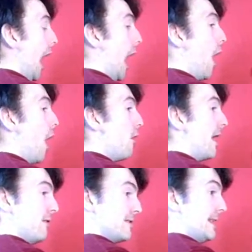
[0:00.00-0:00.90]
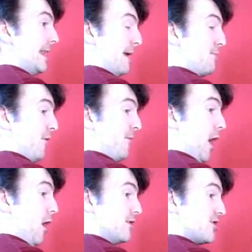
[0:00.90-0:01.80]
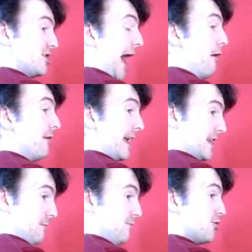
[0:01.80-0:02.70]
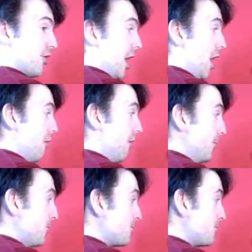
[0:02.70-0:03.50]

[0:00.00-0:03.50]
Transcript: It wasn't an April Fool's joke, it's come true!